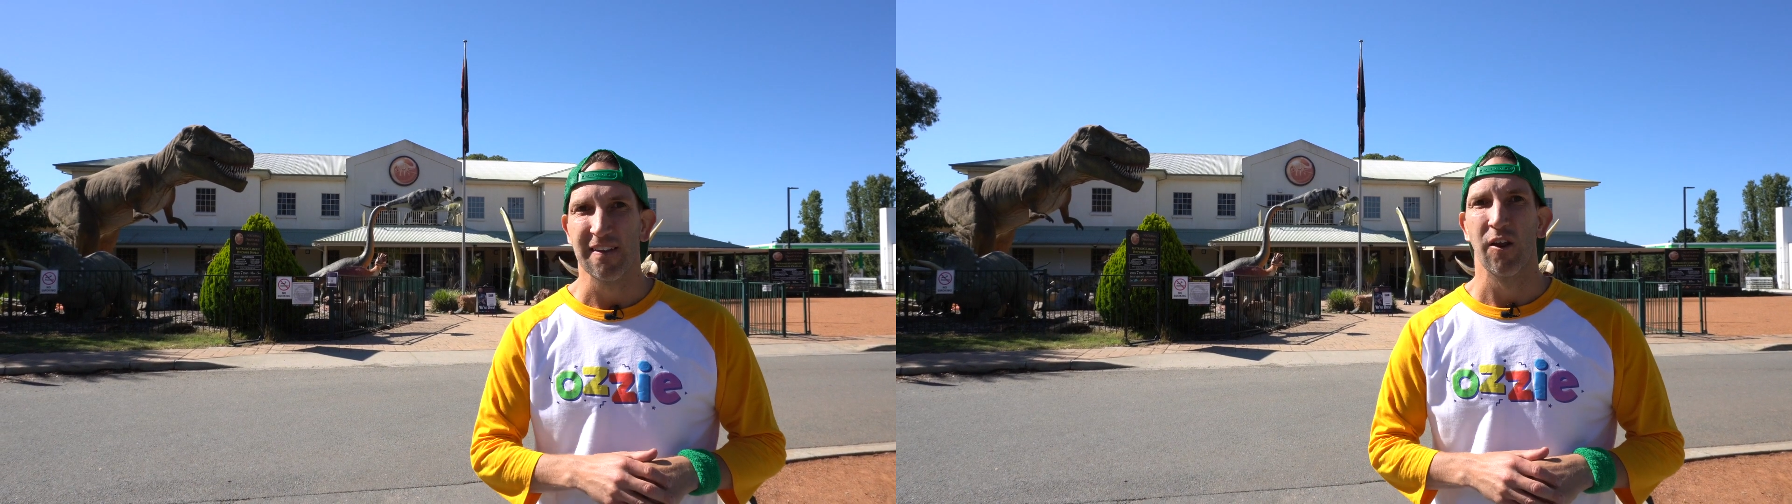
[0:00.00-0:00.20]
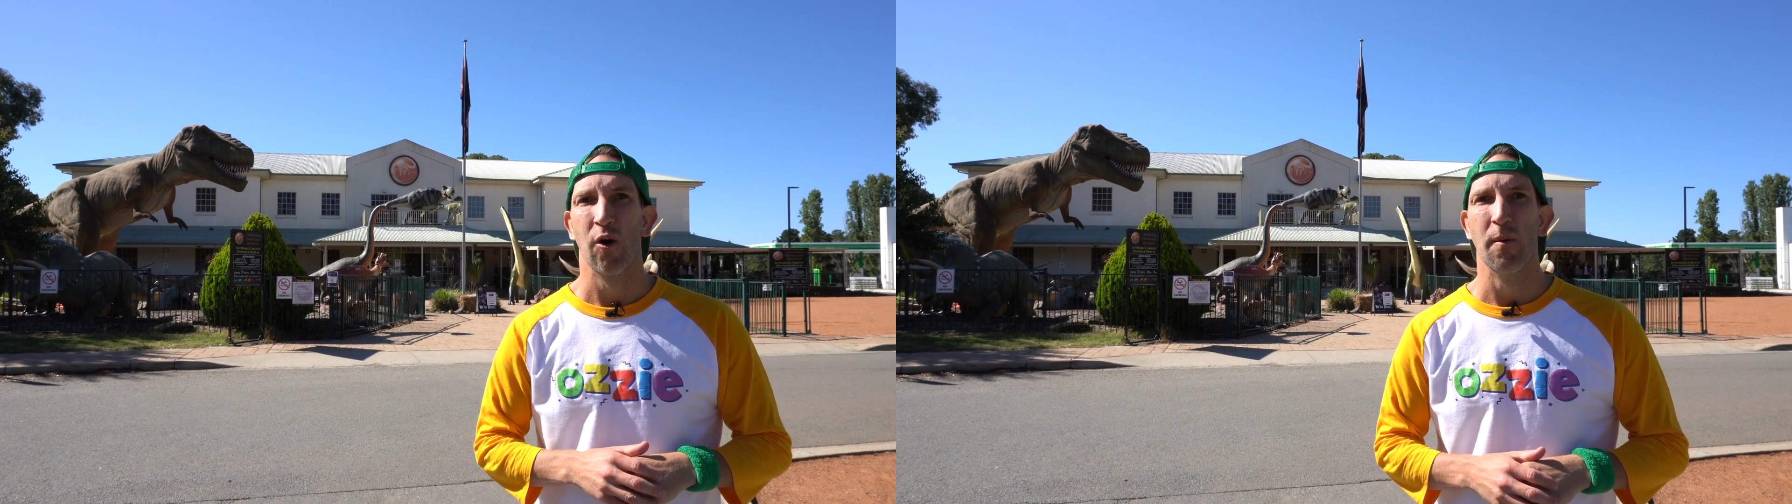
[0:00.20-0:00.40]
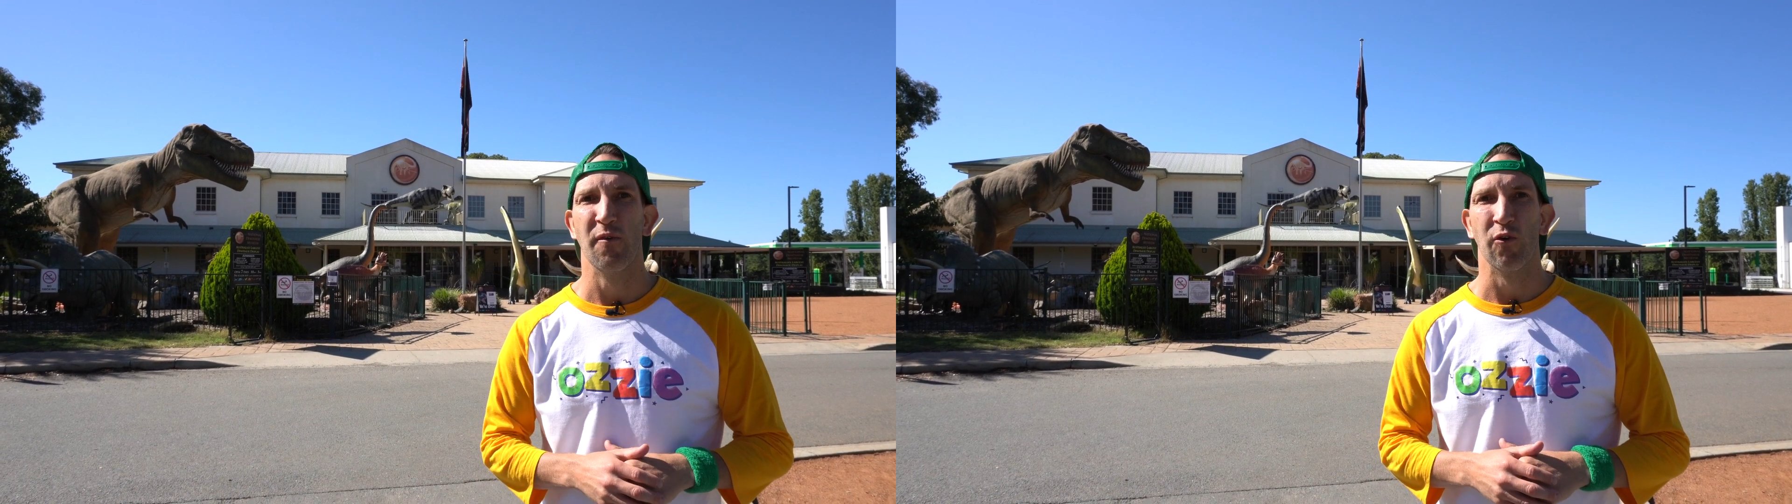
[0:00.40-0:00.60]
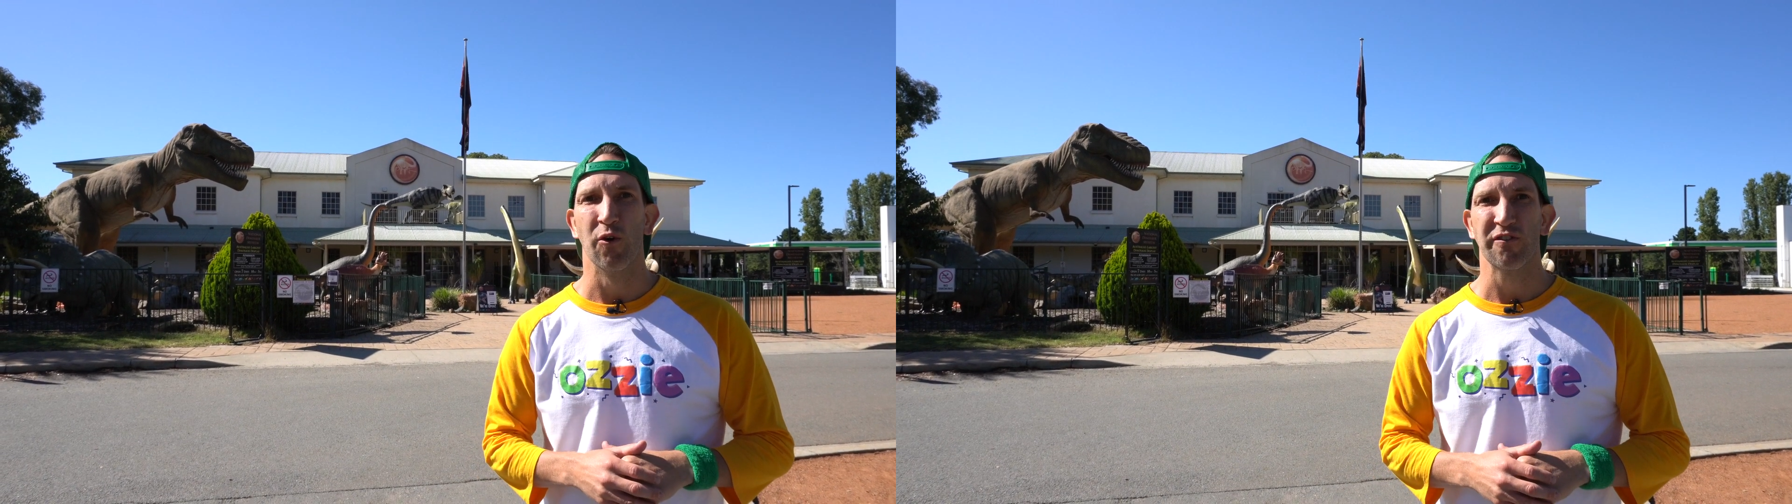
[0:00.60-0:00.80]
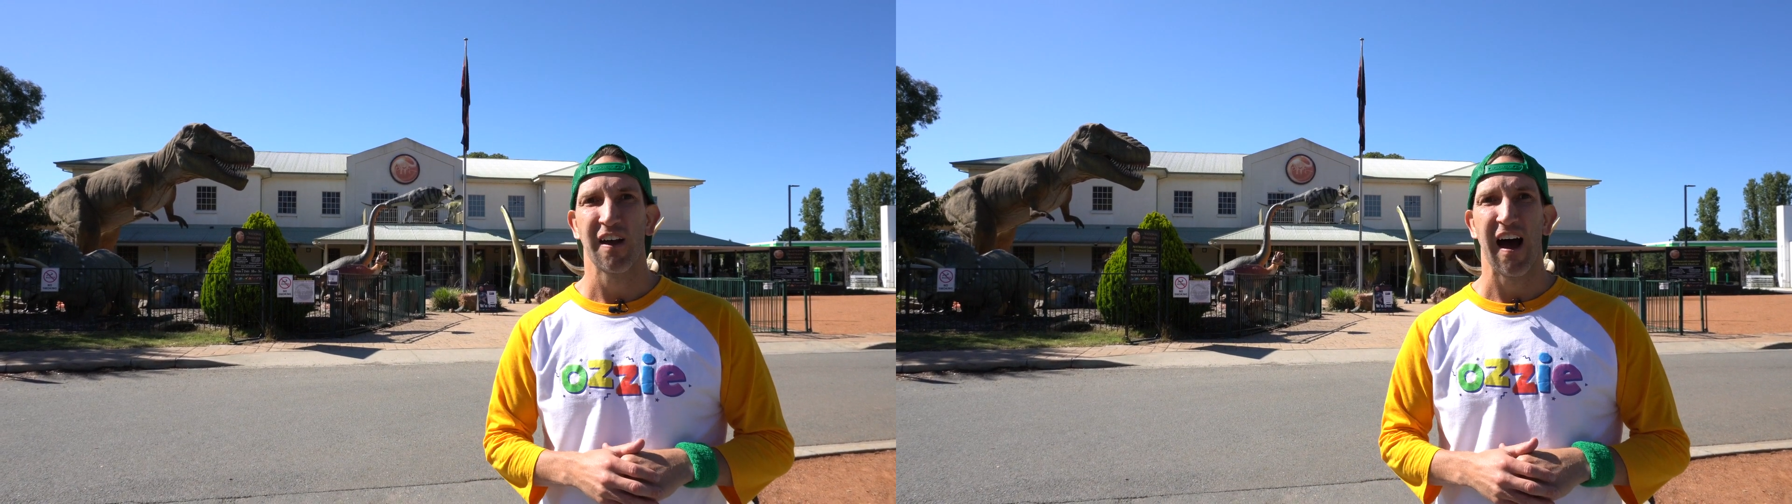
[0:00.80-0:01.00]
that
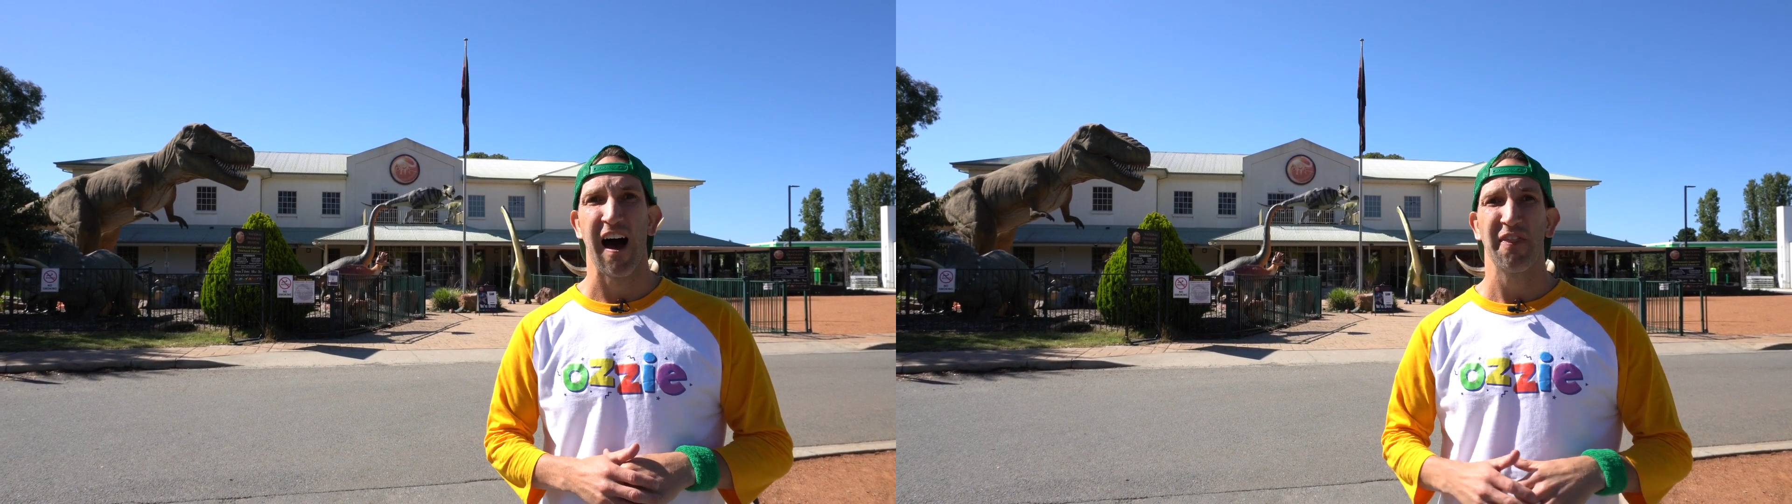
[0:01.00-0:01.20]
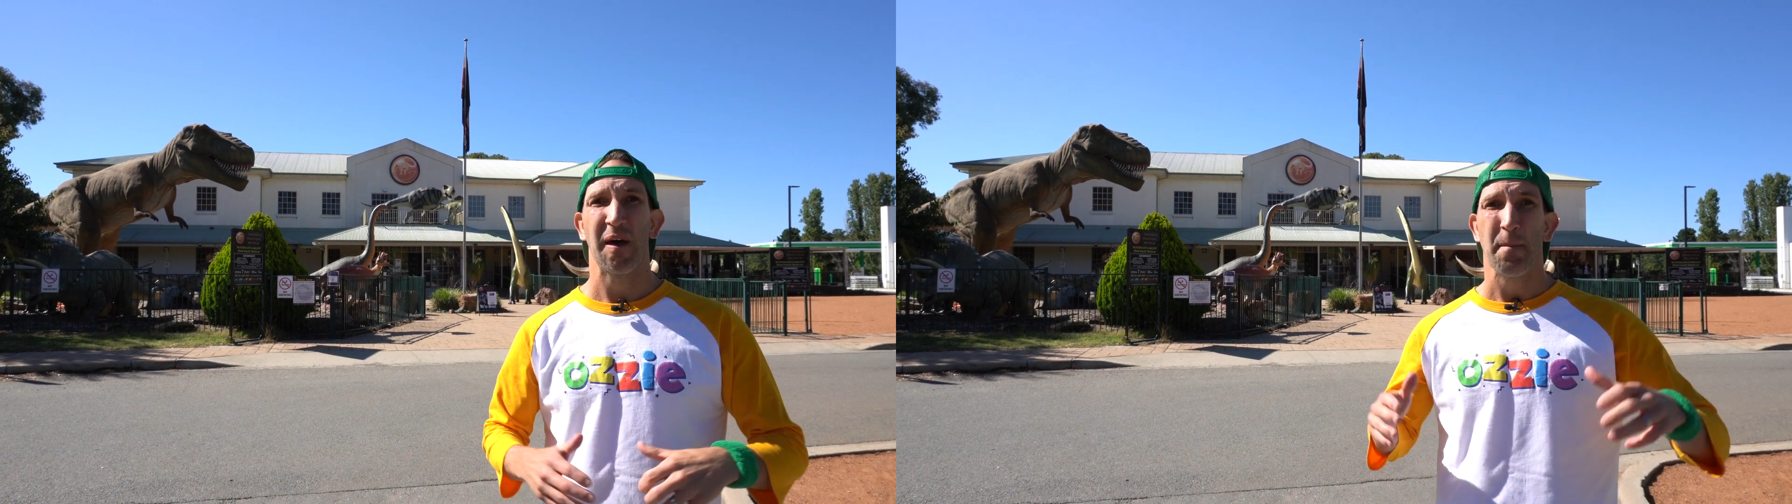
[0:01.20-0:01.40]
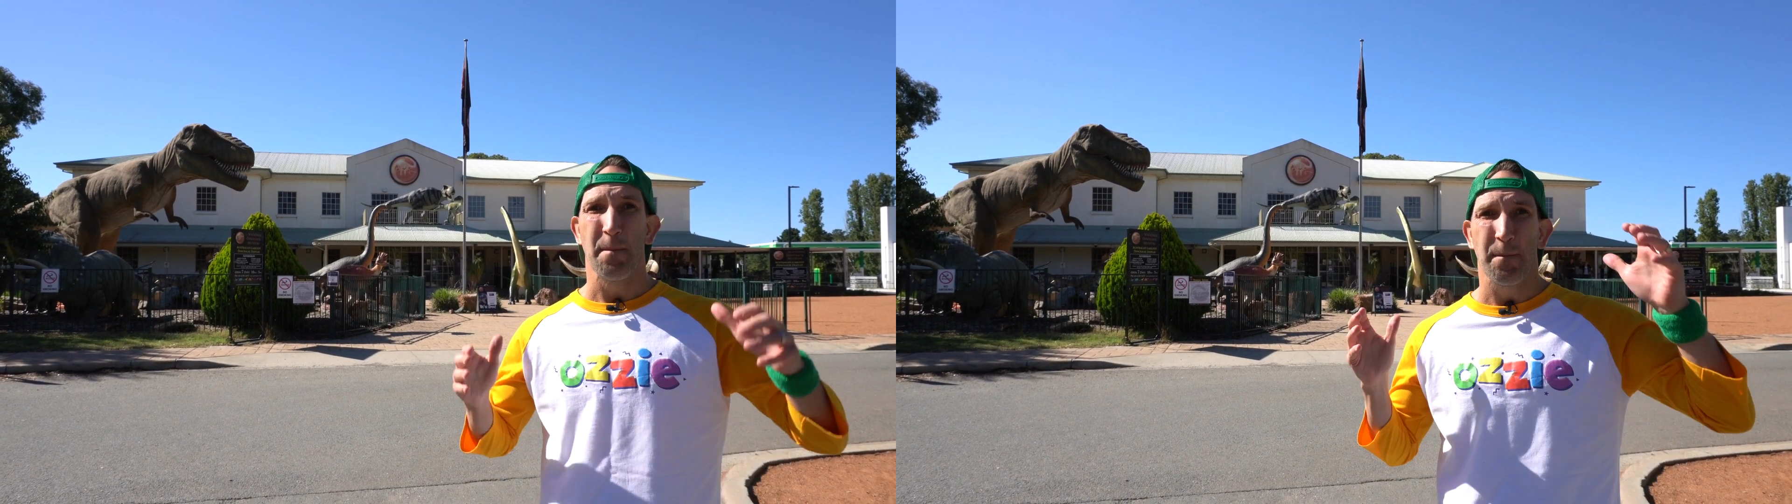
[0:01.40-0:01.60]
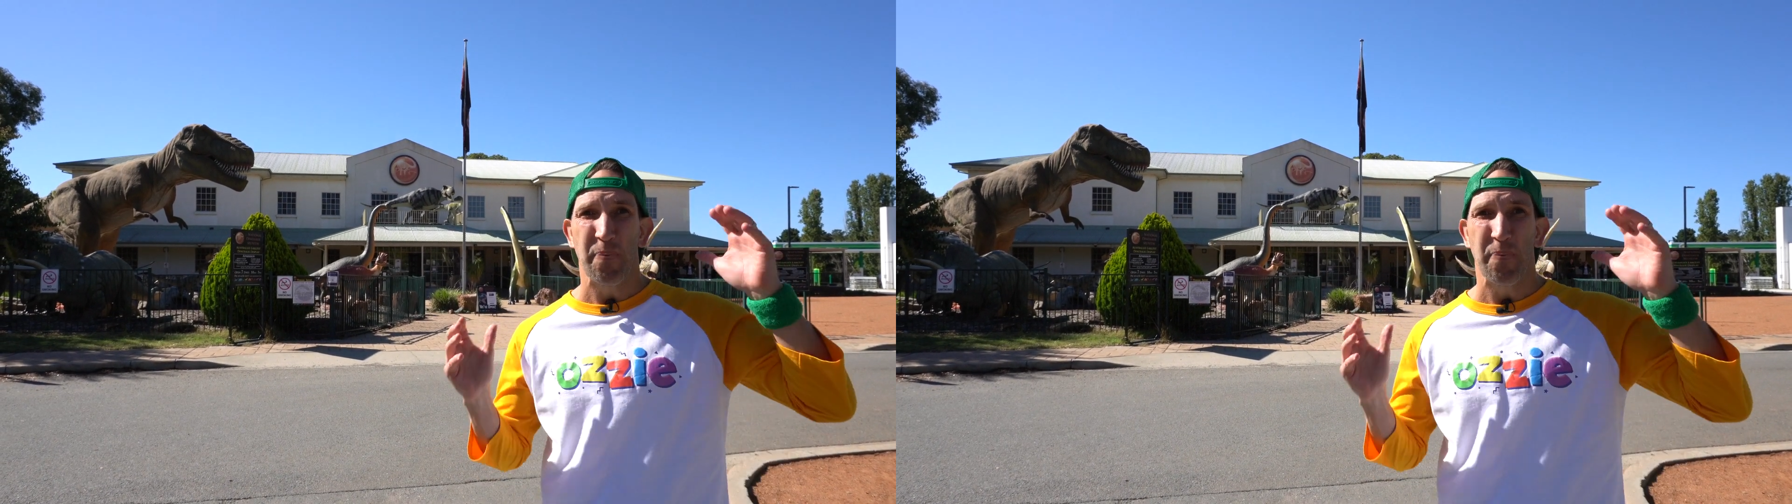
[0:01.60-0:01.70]
herbivores are the